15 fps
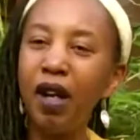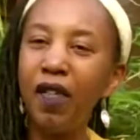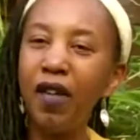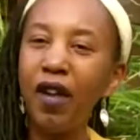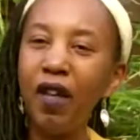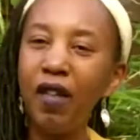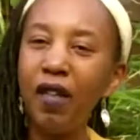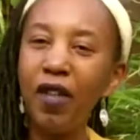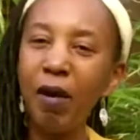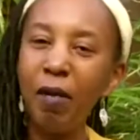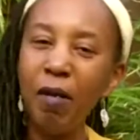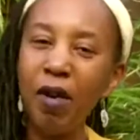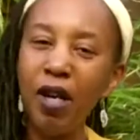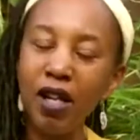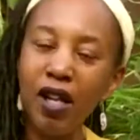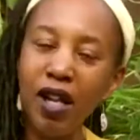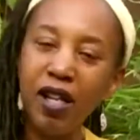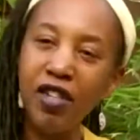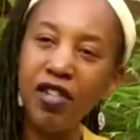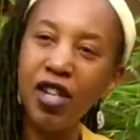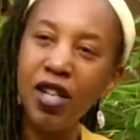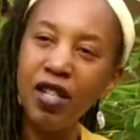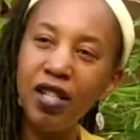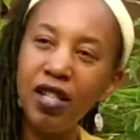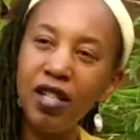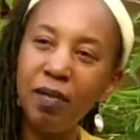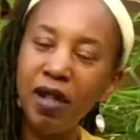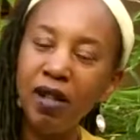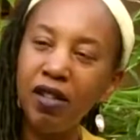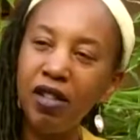The other thing about working at NHS is
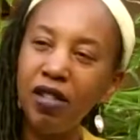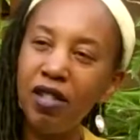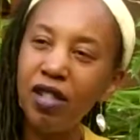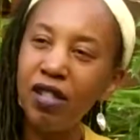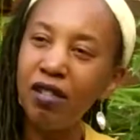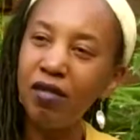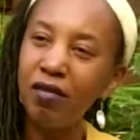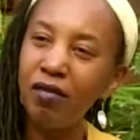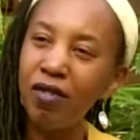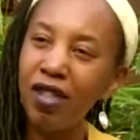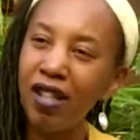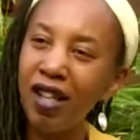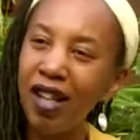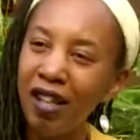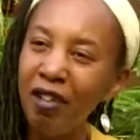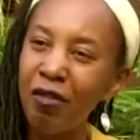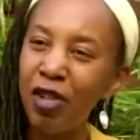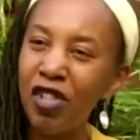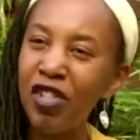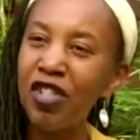about using the language.